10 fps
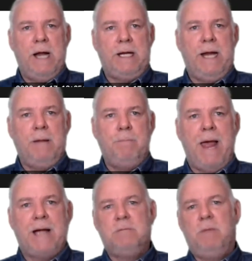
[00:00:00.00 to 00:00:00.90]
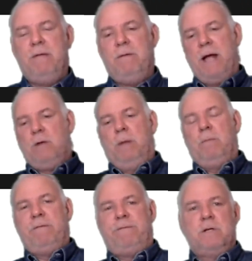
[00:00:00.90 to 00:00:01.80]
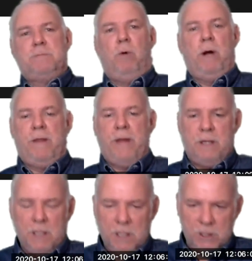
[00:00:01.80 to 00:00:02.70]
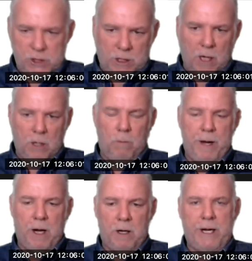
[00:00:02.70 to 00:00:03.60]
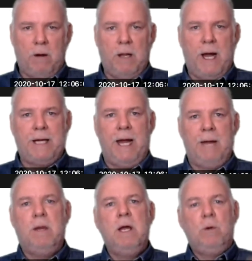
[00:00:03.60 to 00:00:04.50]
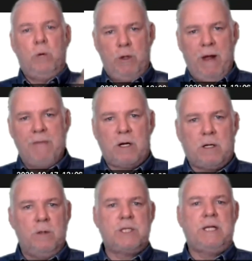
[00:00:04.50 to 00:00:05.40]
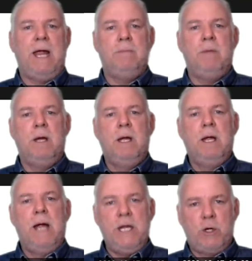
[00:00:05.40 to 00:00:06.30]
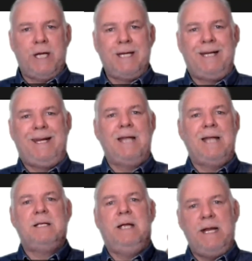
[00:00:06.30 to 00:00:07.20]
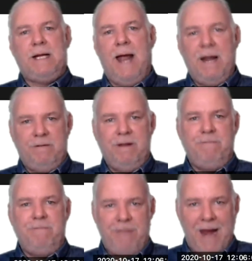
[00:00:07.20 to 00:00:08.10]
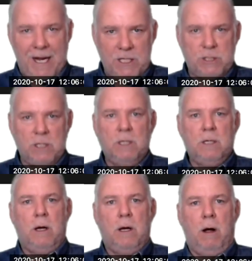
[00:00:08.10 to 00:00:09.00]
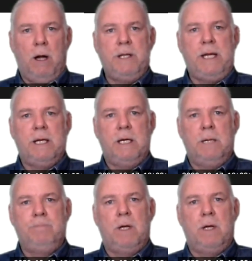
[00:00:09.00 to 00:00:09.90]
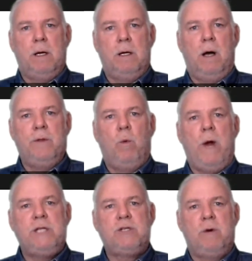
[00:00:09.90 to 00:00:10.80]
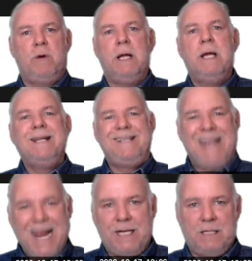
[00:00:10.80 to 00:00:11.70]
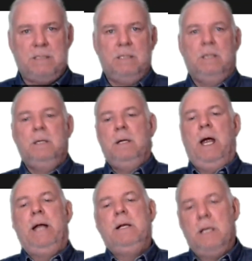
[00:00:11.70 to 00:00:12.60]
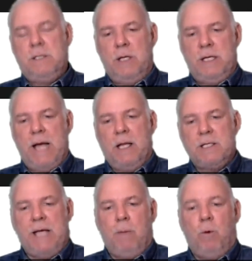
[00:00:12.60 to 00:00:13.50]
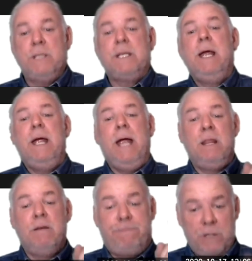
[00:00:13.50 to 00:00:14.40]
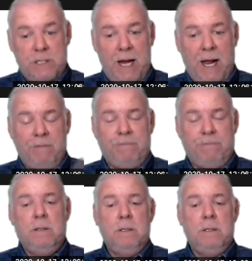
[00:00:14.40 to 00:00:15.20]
again, back to echoing my first point on that Chicago Bear-Carolina game, when you have a close game and you can get any kind of advantage on the wagering, take it. And so the Dallas Cowboys in the first half